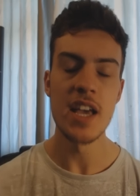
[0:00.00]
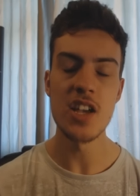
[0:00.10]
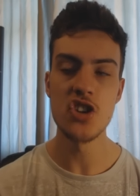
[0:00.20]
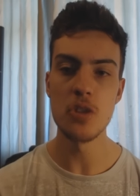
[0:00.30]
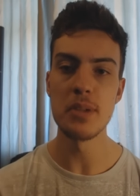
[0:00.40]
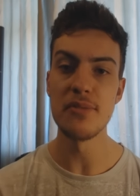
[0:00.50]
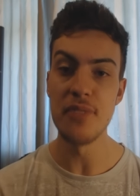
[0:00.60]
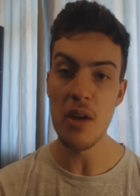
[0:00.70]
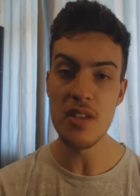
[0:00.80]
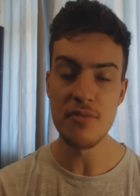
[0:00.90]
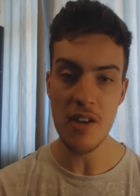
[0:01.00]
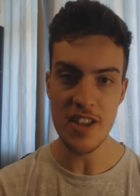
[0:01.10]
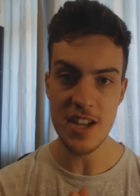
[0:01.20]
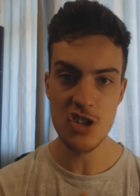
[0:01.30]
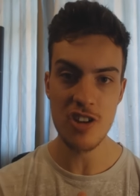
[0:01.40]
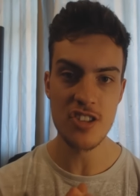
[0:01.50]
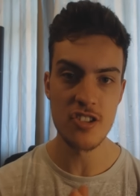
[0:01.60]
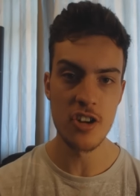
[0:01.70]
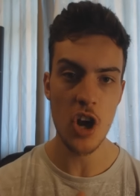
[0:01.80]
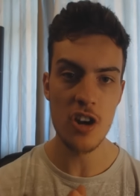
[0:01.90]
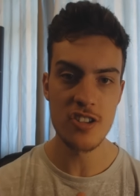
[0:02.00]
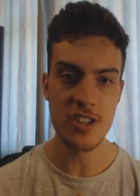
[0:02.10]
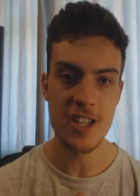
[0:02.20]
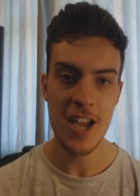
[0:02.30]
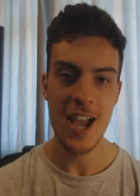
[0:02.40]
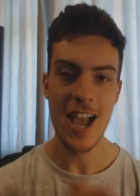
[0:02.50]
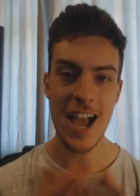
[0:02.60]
It should be very, very interesting, and honestly,